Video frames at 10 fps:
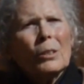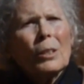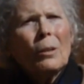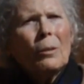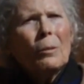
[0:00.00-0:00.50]

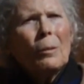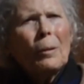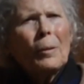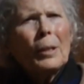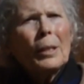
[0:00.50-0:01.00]
So
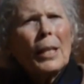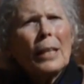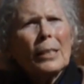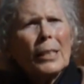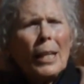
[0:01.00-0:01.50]

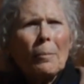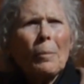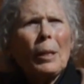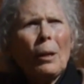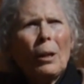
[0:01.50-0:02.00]
that set
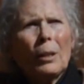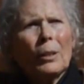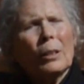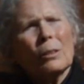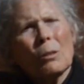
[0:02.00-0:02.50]
me
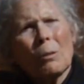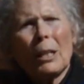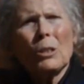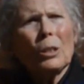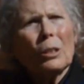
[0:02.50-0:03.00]
on the
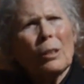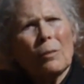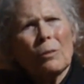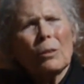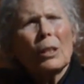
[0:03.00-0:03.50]
direction
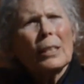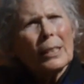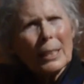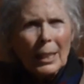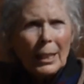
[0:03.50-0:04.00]
of
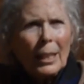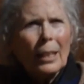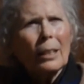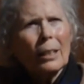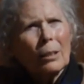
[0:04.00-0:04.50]

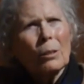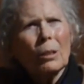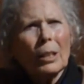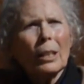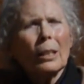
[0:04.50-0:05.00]
seeking,
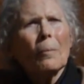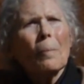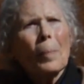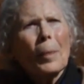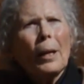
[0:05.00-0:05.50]
looking.
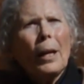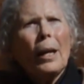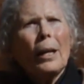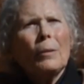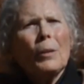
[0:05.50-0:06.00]

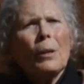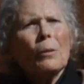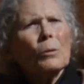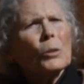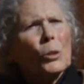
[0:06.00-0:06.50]
And
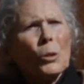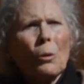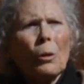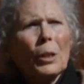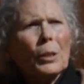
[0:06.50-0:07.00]
there are
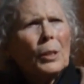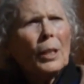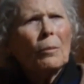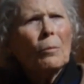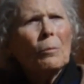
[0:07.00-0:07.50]
stories
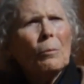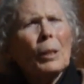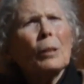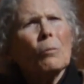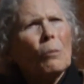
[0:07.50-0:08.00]
that
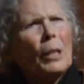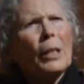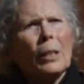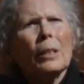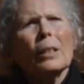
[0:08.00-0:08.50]
we could
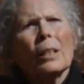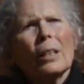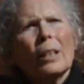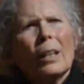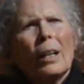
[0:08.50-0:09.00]
read
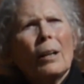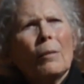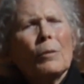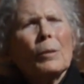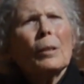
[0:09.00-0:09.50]

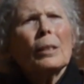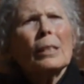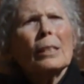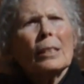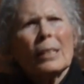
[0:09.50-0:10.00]
of
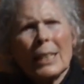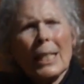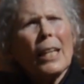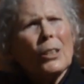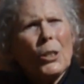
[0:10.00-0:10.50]

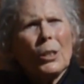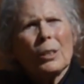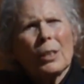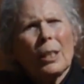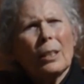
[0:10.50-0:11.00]

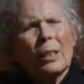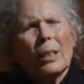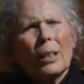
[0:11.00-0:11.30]
sages and